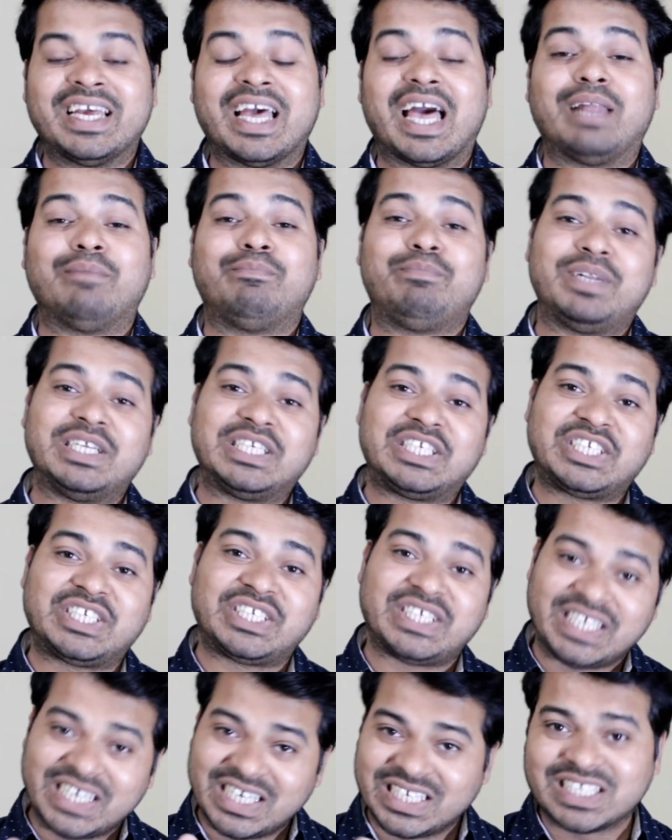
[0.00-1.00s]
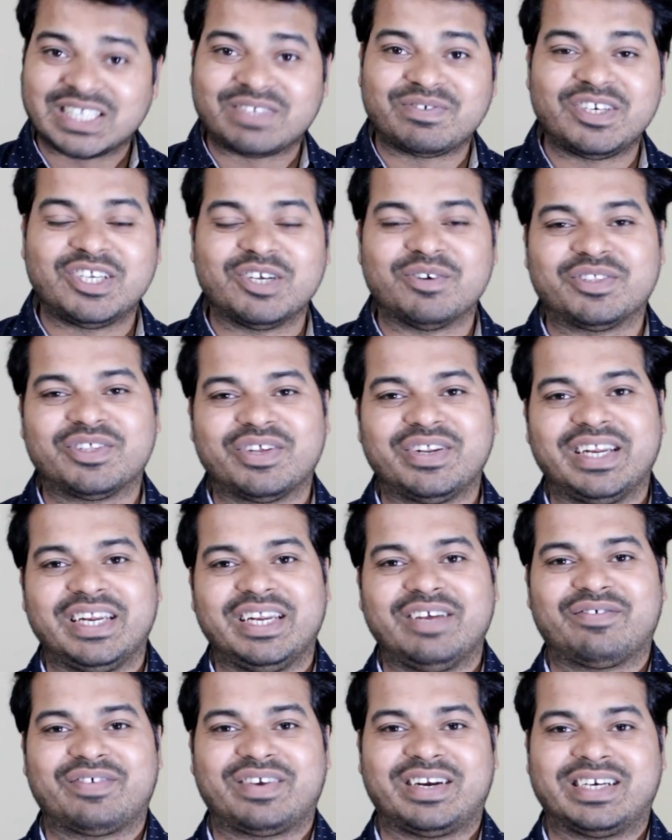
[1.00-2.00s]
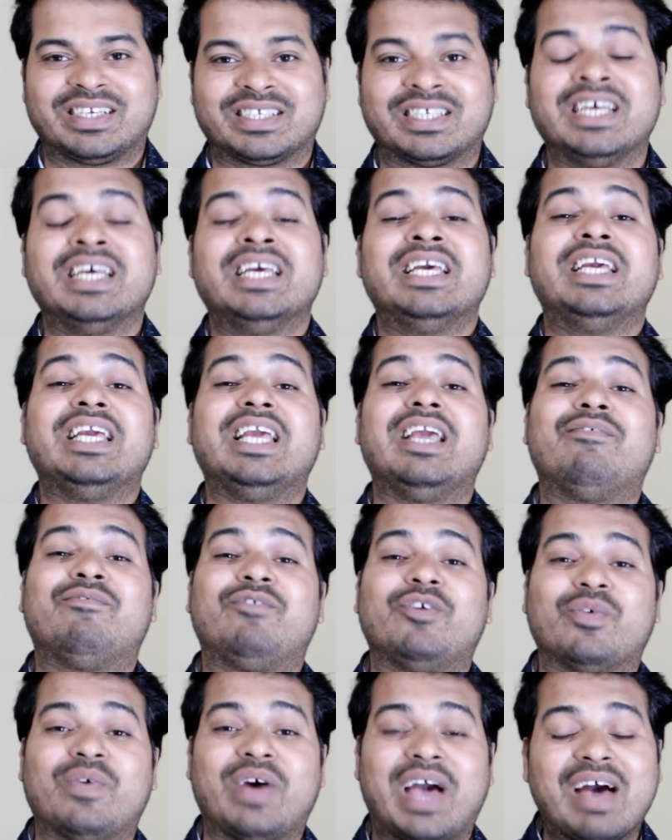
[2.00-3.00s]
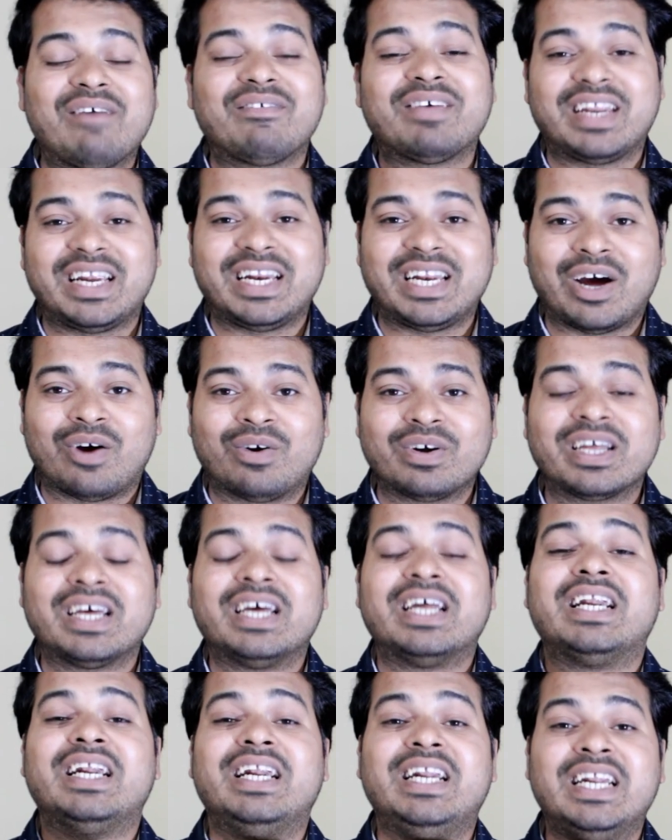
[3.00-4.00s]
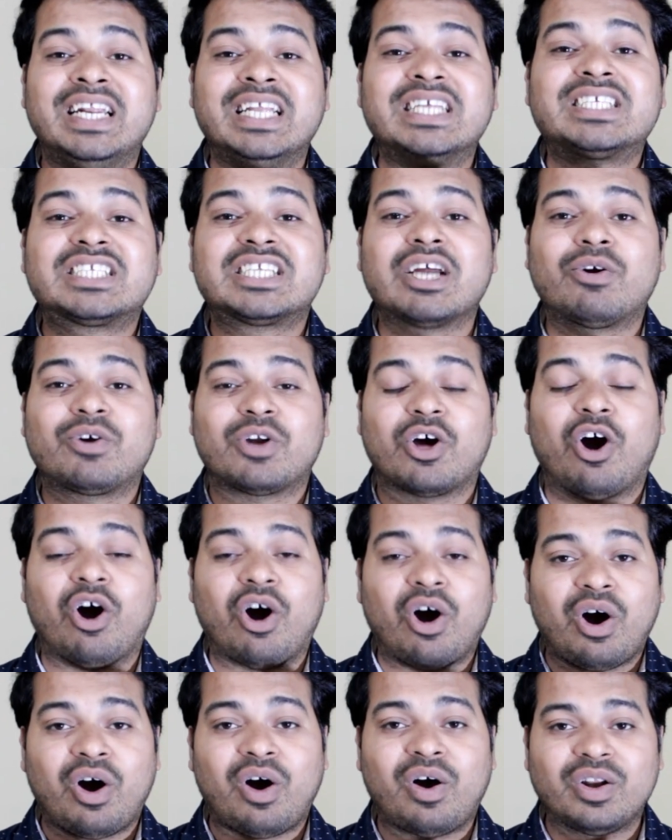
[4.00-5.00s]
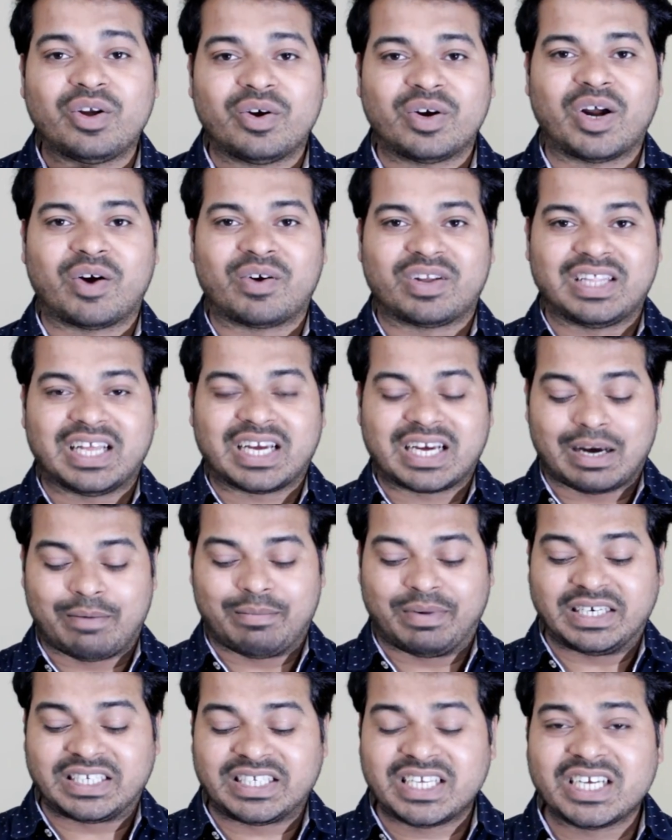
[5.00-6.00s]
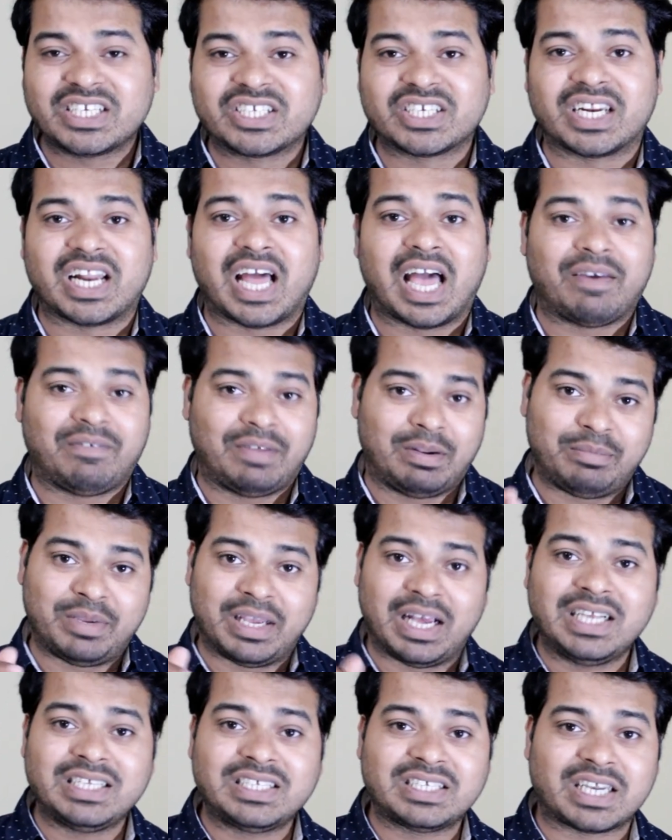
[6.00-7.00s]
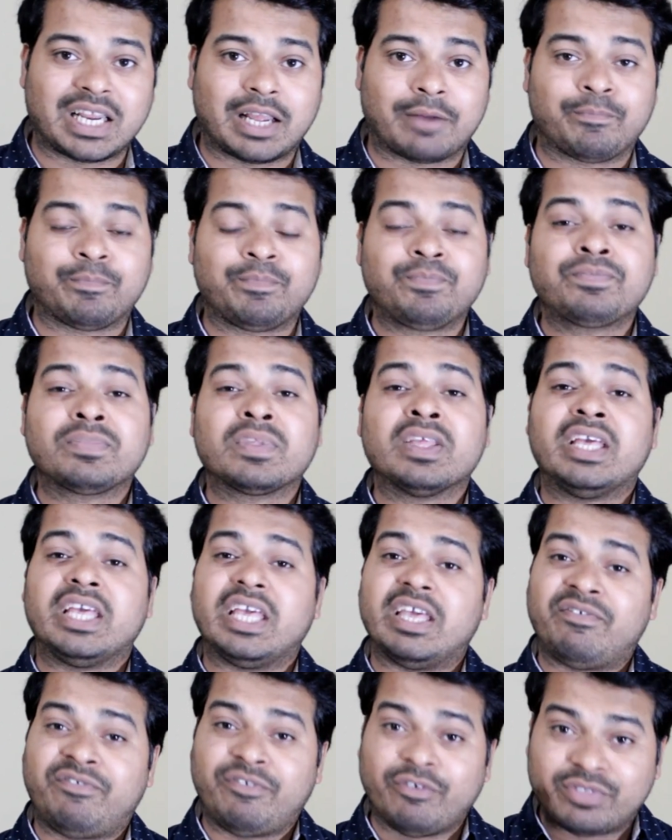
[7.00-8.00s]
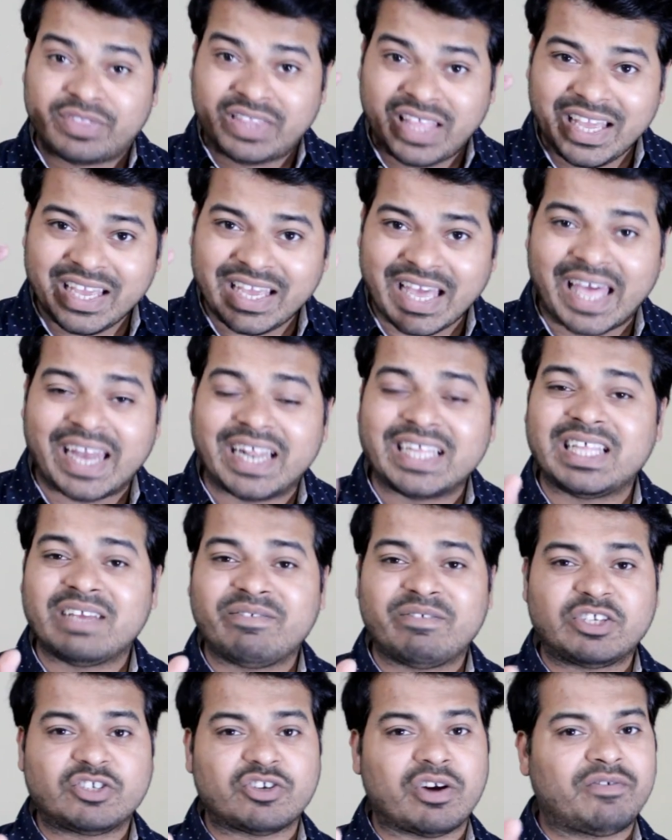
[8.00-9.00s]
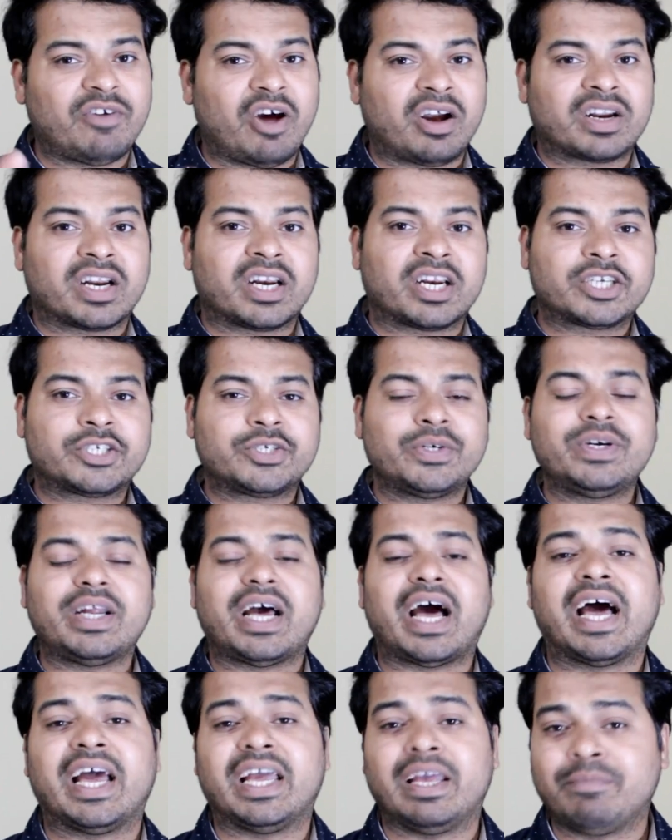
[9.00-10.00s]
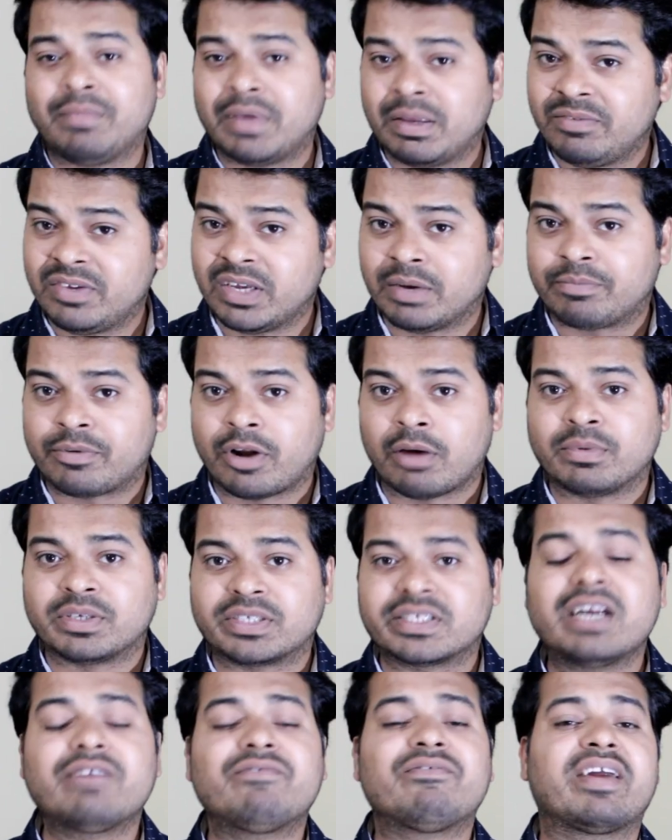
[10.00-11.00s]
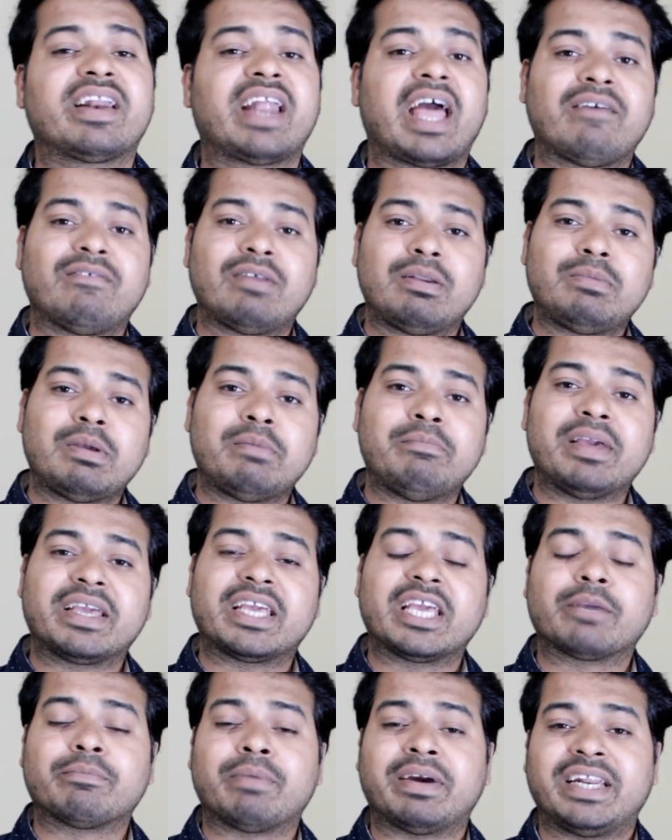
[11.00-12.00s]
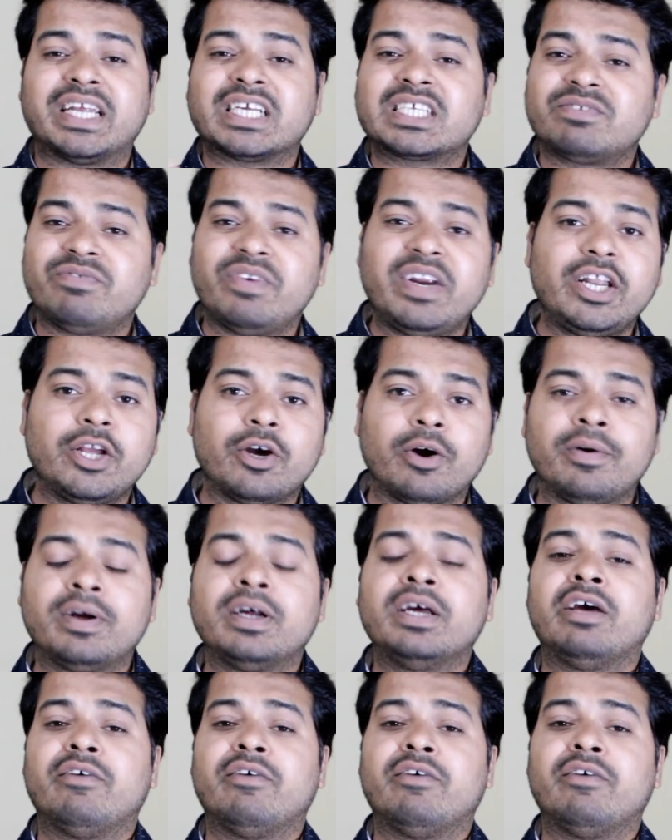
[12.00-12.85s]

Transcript: and please share this video with your needy friends if you have any doubt list out all your doubt in the comment section i will be answering if you think anything which you have not understood i am giving a promise that when i will be making my next video